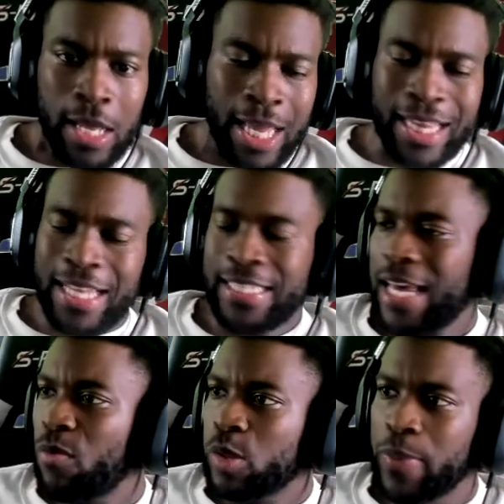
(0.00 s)
Like, let's say
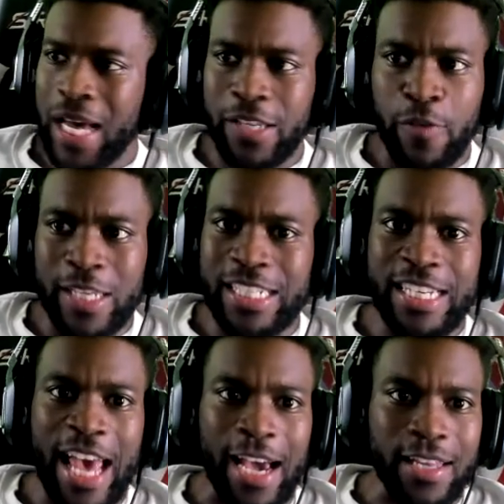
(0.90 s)
it was because of his
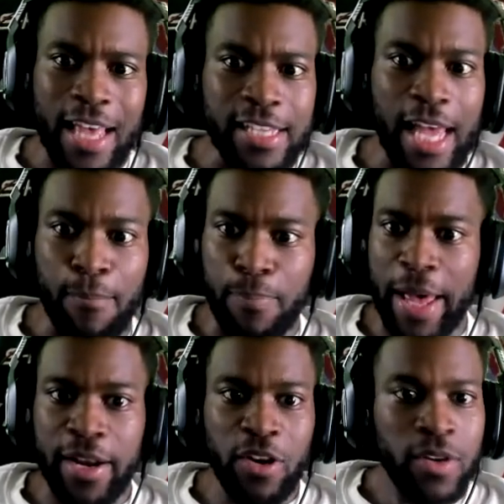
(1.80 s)
neck. Is that
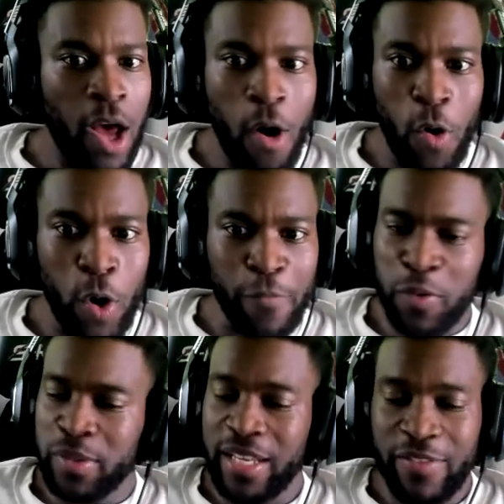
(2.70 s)
better? No. If it
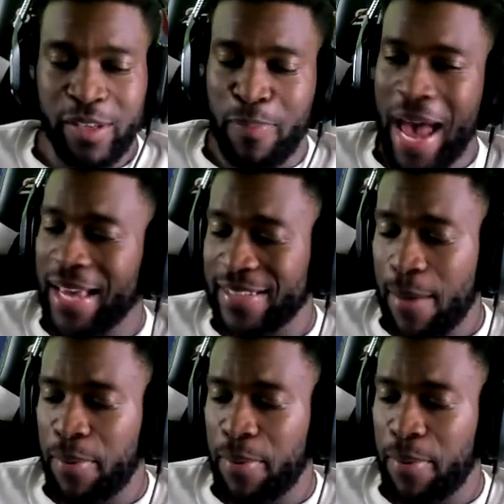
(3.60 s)
was because of his back, is that